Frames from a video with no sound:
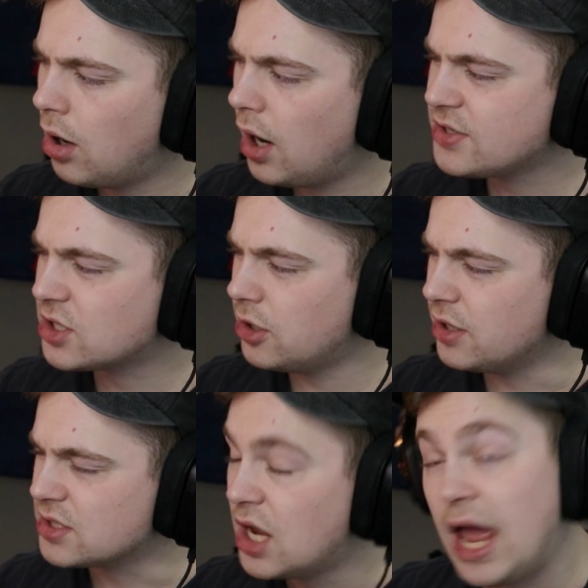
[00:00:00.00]
That's
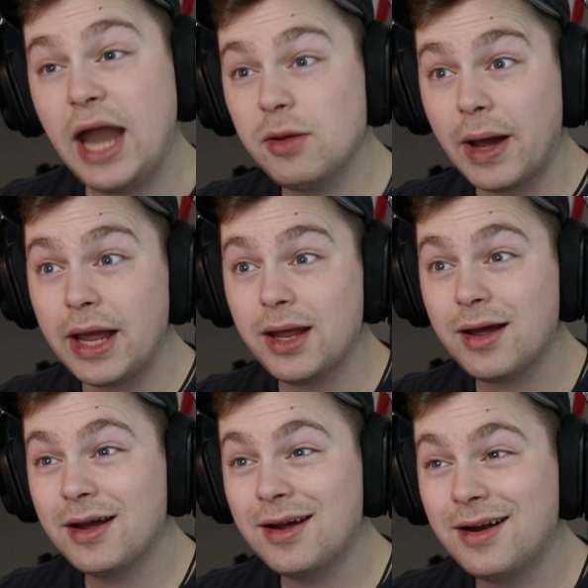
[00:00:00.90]
curious. Anyway,
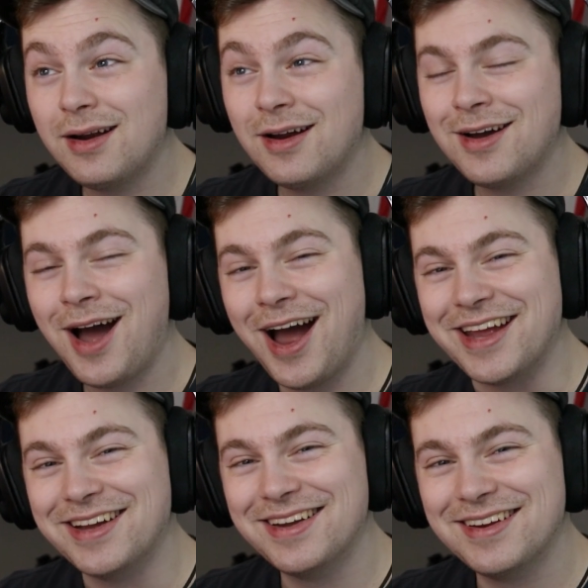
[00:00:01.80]

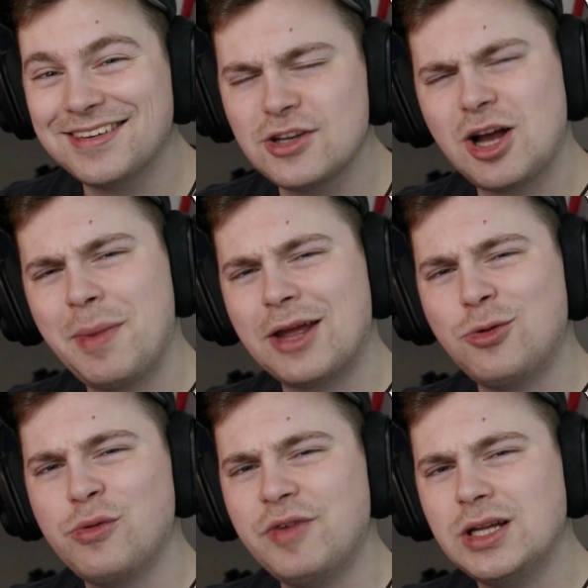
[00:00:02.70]
hi. Did y'all make it
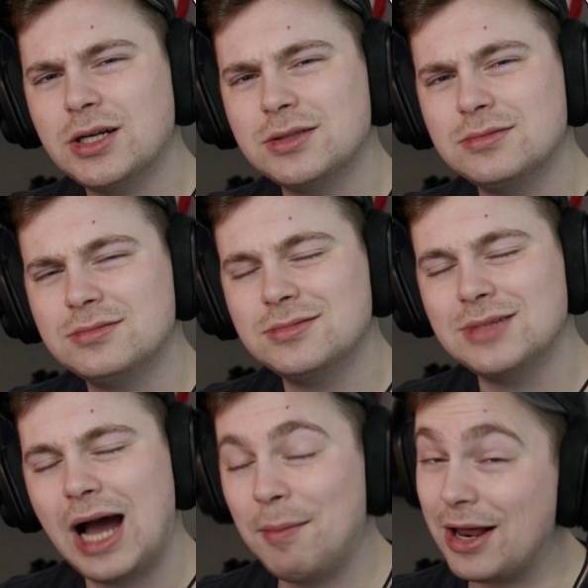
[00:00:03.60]
through the video?
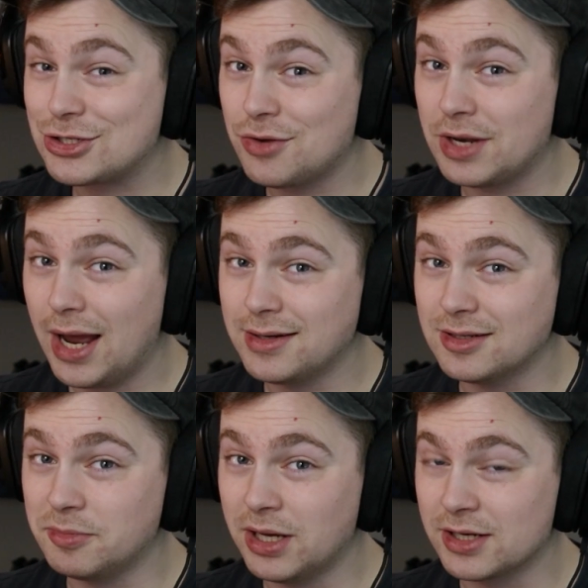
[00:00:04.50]
I'm not sure that I
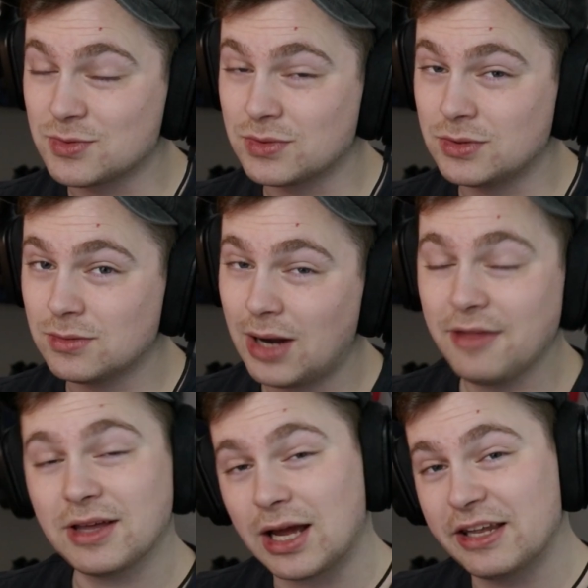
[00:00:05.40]
did, to be honest with you. I
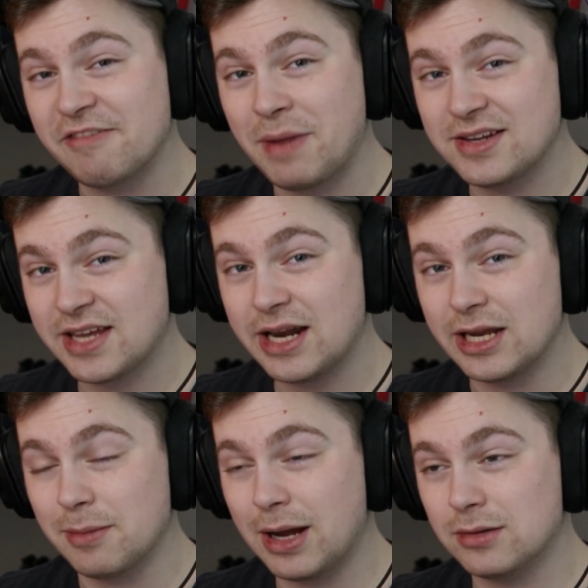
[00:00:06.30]
think I left my
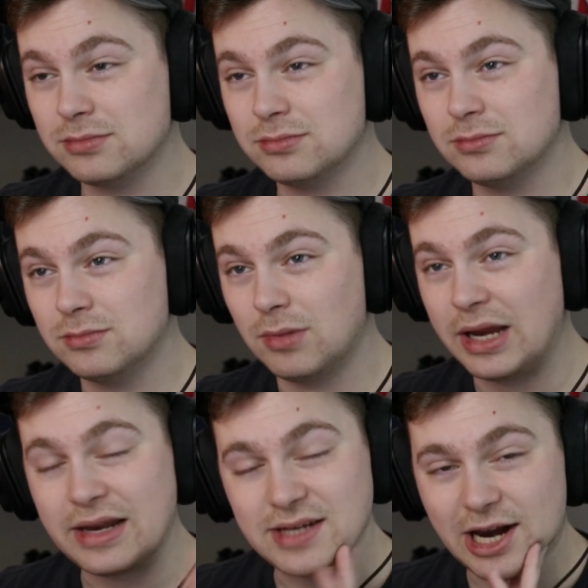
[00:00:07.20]
sanity about
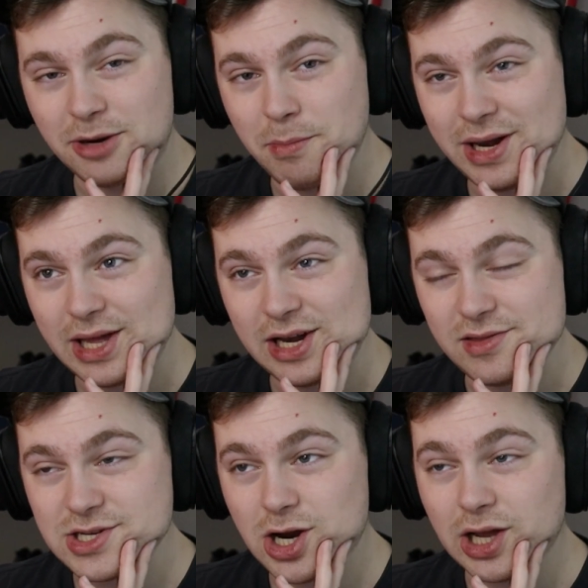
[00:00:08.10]
an entire minute into
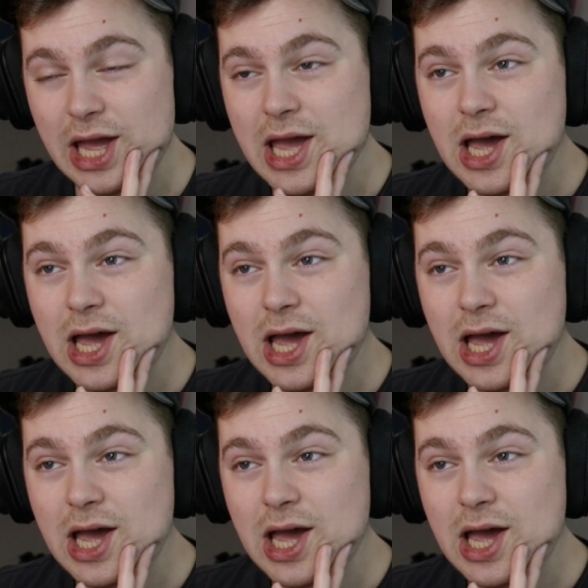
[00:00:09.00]
the song.